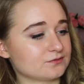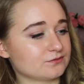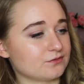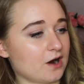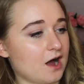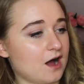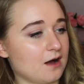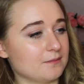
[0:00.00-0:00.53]

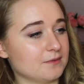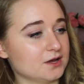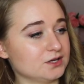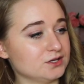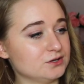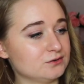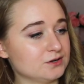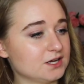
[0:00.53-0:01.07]
from
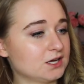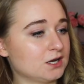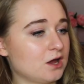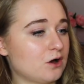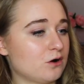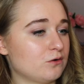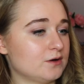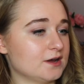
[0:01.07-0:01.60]

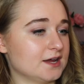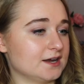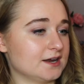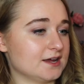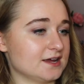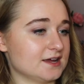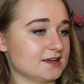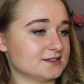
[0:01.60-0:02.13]
Uniqlo. It
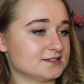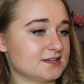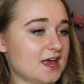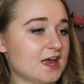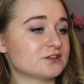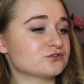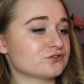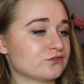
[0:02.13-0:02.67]
is
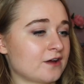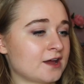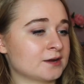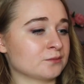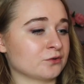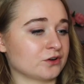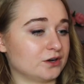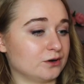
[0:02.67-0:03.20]
extra
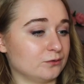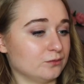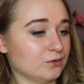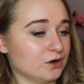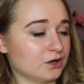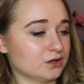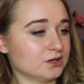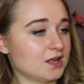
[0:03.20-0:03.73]
fine merino
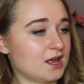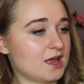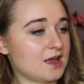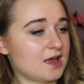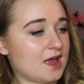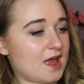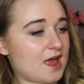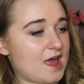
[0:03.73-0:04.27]
wool
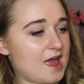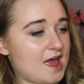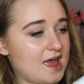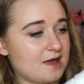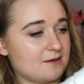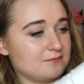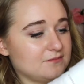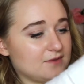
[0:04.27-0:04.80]

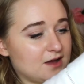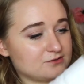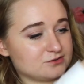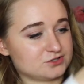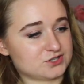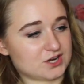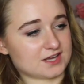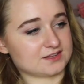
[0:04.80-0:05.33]
um, I
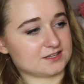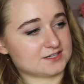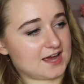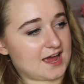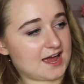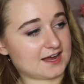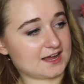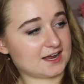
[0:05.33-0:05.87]
was just checking the
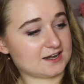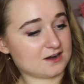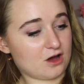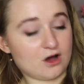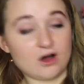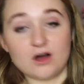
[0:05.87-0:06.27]
tag and